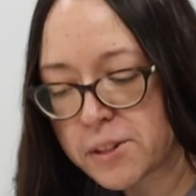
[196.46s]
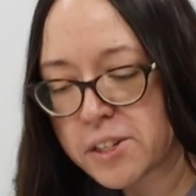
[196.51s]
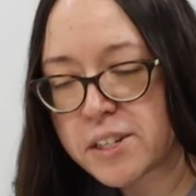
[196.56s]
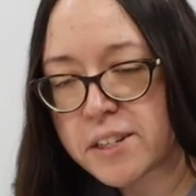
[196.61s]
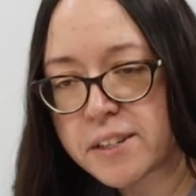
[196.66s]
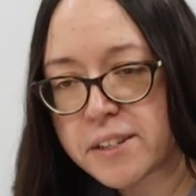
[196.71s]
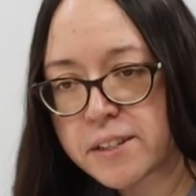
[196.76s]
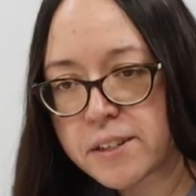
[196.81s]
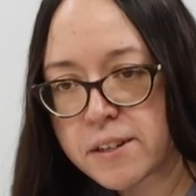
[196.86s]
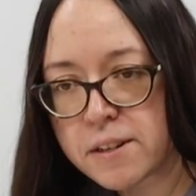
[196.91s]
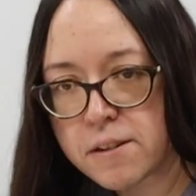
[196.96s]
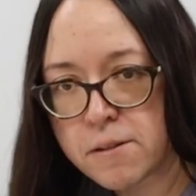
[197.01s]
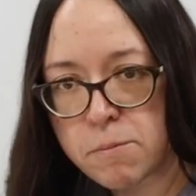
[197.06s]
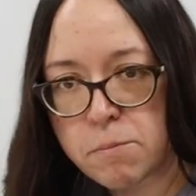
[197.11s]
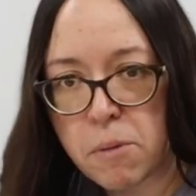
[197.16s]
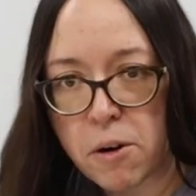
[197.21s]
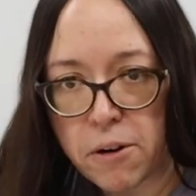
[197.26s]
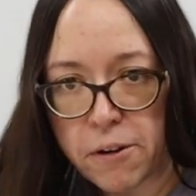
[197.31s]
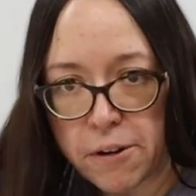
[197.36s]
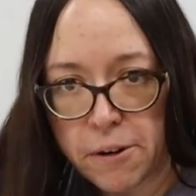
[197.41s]
which is
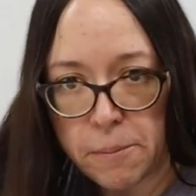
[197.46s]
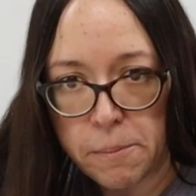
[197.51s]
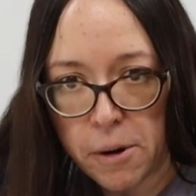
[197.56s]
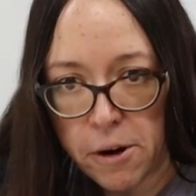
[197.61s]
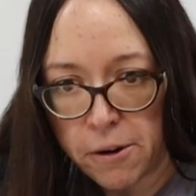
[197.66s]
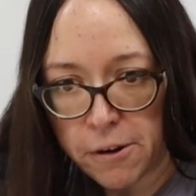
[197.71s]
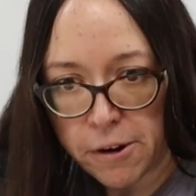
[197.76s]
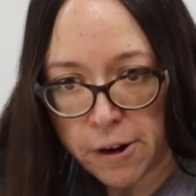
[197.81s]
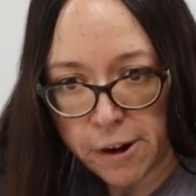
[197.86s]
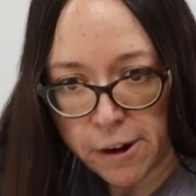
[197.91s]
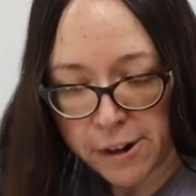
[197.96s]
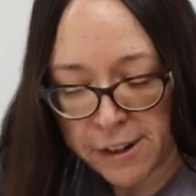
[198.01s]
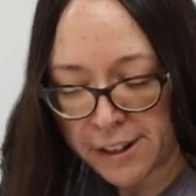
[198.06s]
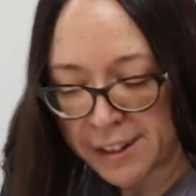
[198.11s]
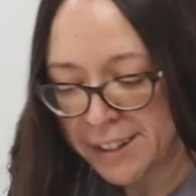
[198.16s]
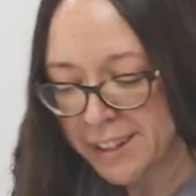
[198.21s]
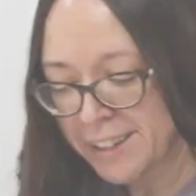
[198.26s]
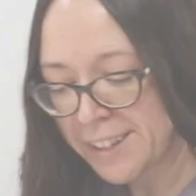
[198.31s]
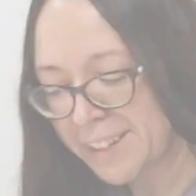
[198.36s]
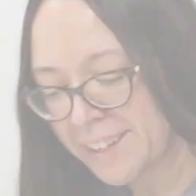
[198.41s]
murder murder.
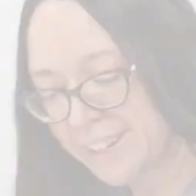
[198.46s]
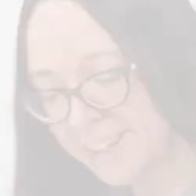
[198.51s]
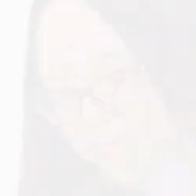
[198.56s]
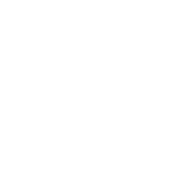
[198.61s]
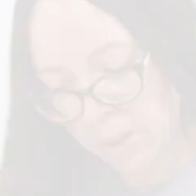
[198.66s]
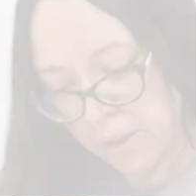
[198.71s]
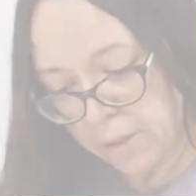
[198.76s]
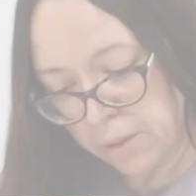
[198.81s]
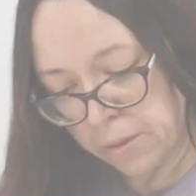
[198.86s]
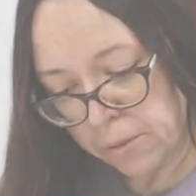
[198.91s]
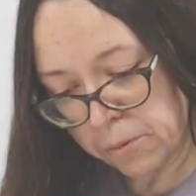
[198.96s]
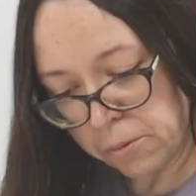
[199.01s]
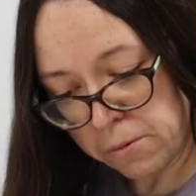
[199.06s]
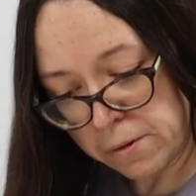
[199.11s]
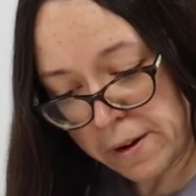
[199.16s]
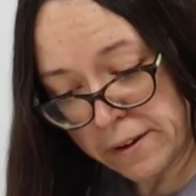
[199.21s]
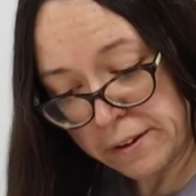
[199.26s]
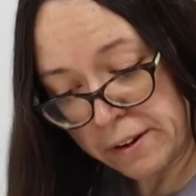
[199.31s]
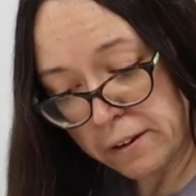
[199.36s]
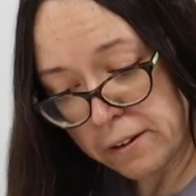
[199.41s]

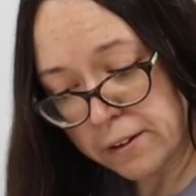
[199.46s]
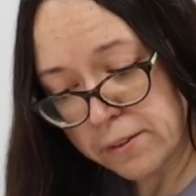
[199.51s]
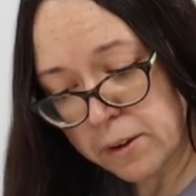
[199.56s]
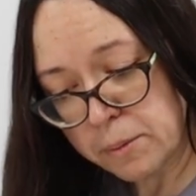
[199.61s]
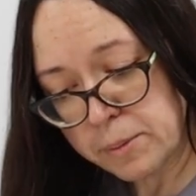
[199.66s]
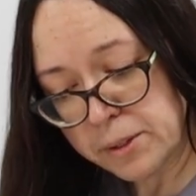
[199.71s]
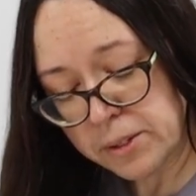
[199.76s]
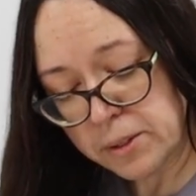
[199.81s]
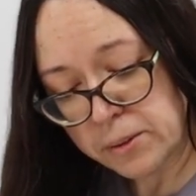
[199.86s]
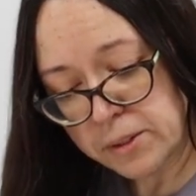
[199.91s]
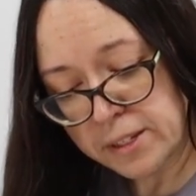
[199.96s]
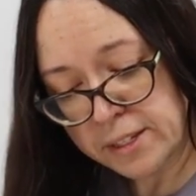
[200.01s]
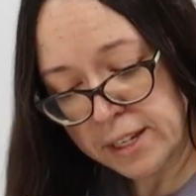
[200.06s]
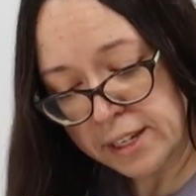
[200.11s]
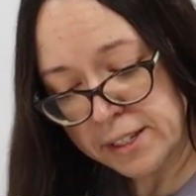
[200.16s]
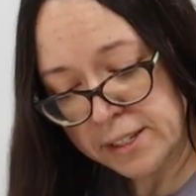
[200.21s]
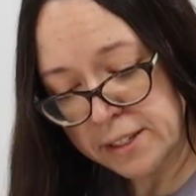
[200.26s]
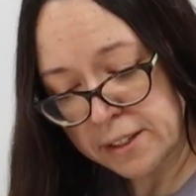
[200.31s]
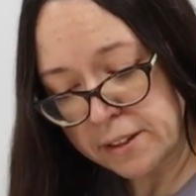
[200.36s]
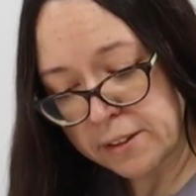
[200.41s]
Throughout all of episode
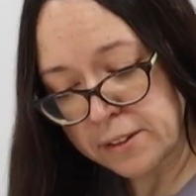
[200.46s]
6,